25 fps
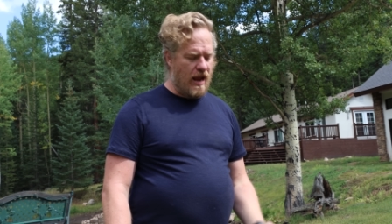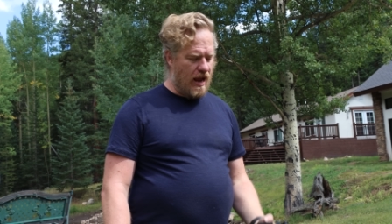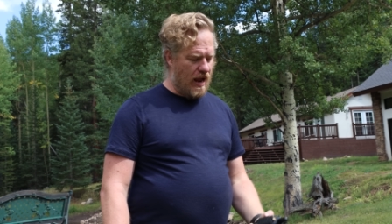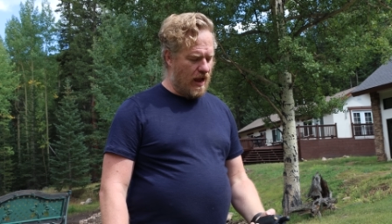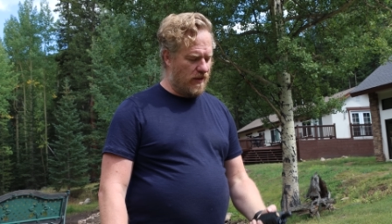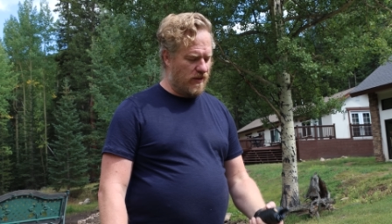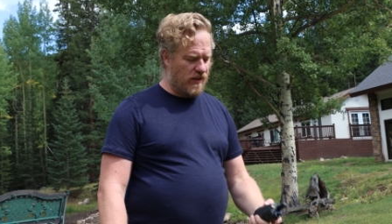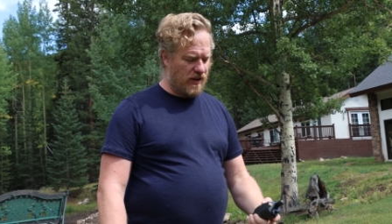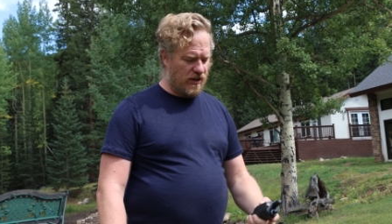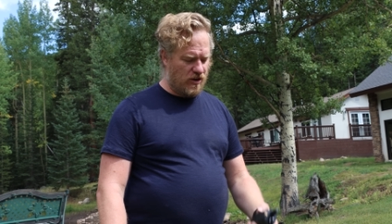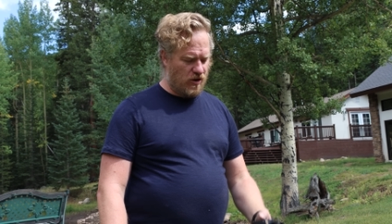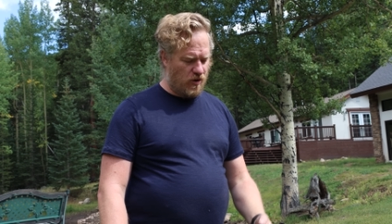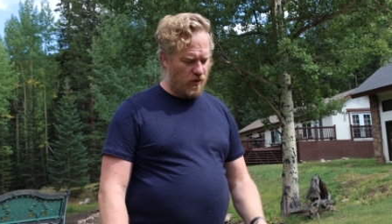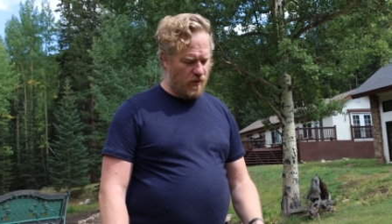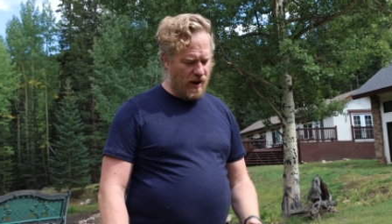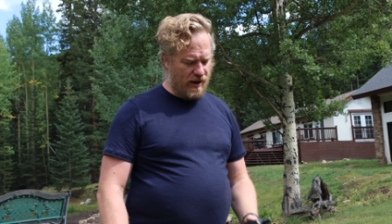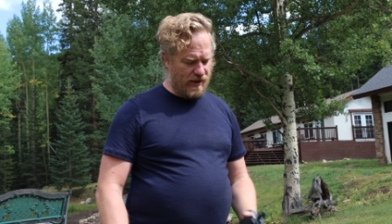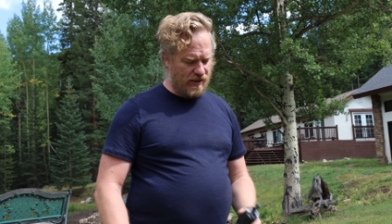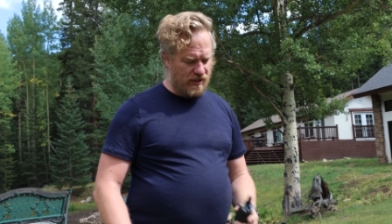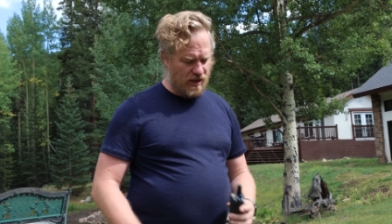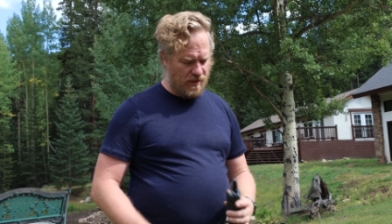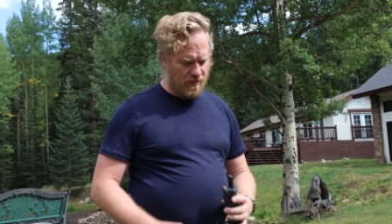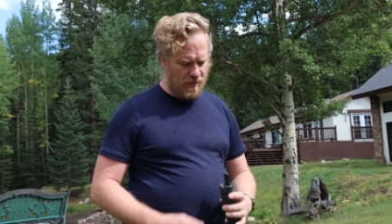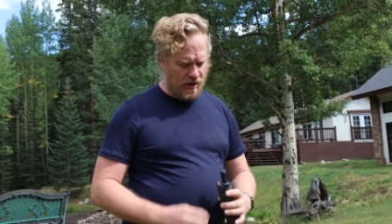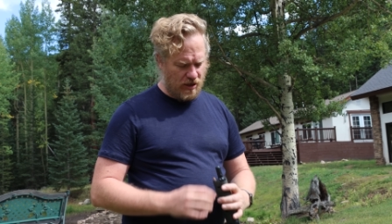and then
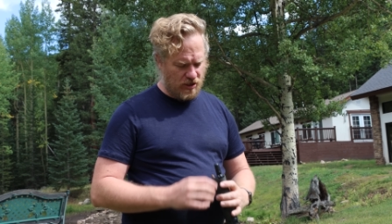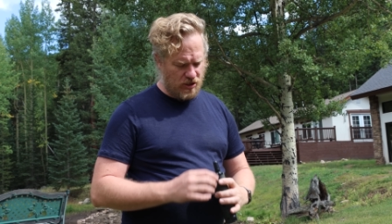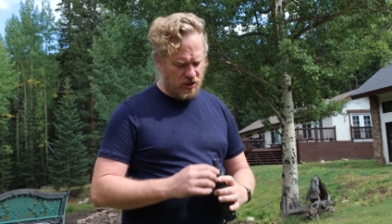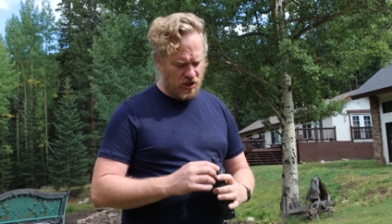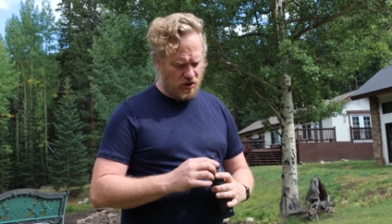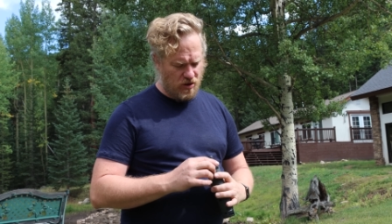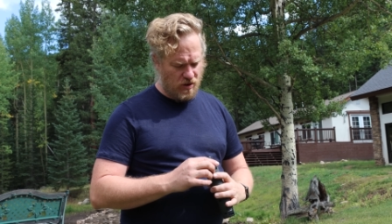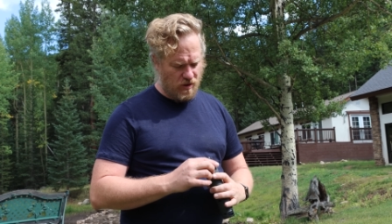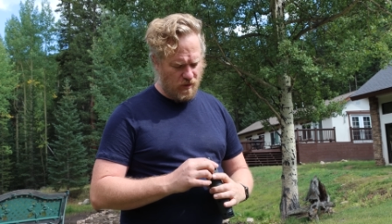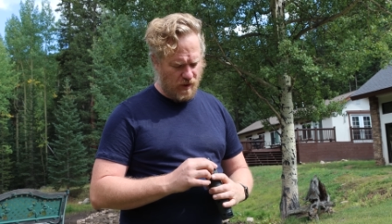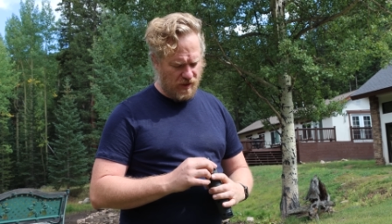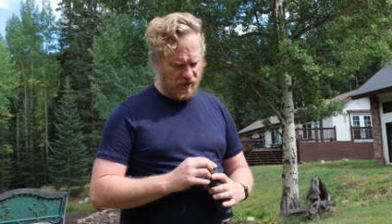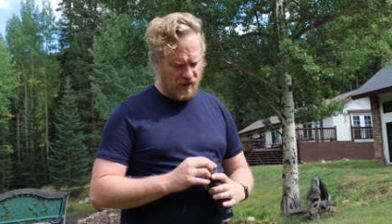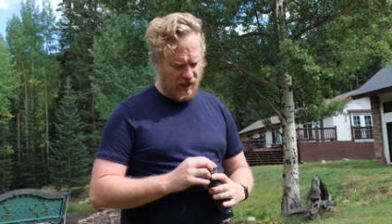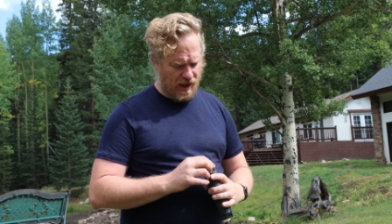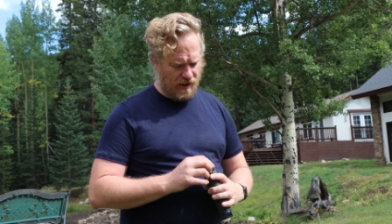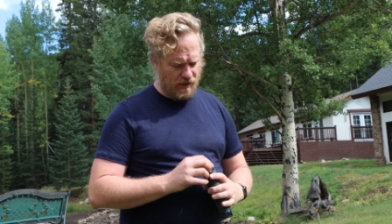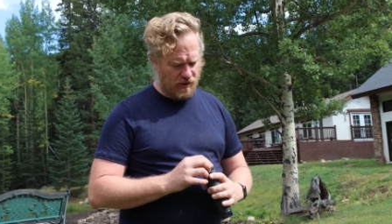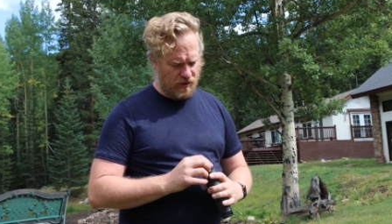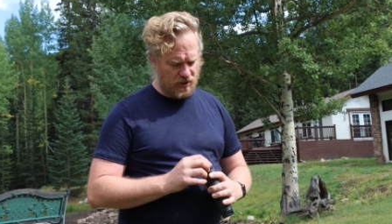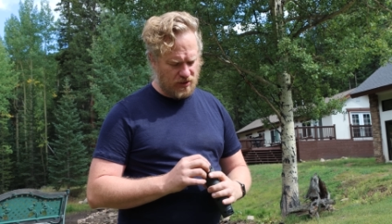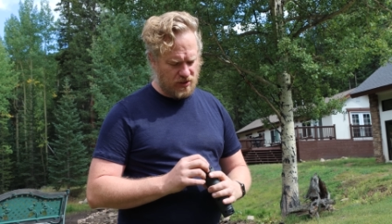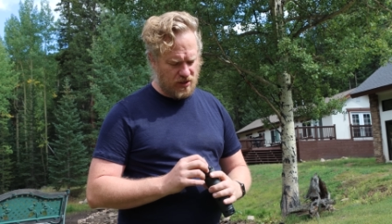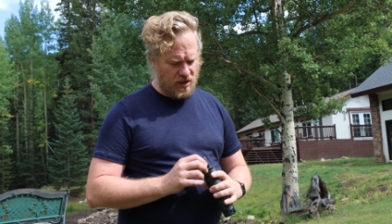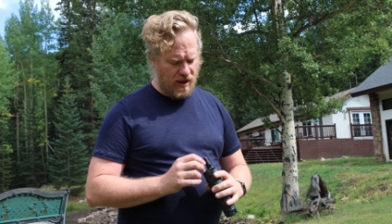correct him, and I'll show you what that
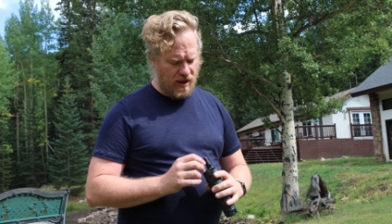looks